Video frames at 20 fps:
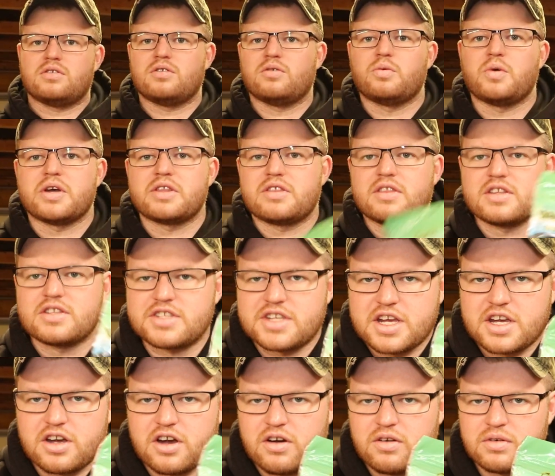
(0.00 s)
with the
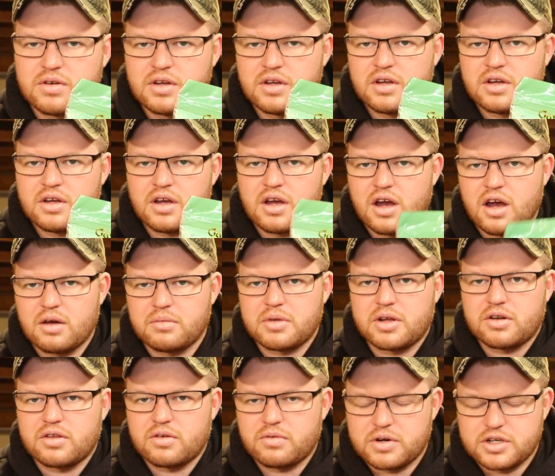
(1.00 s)
Senko.
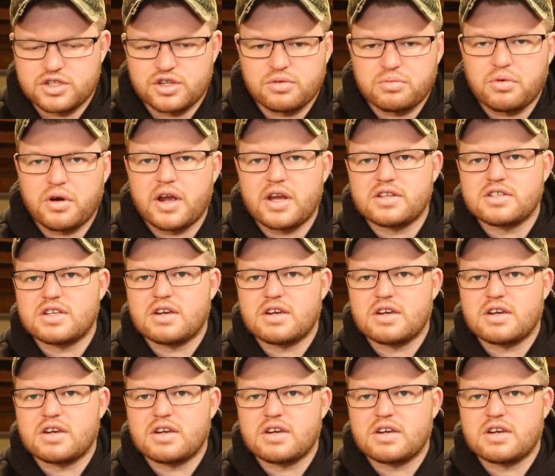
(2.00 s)
They're the original brand,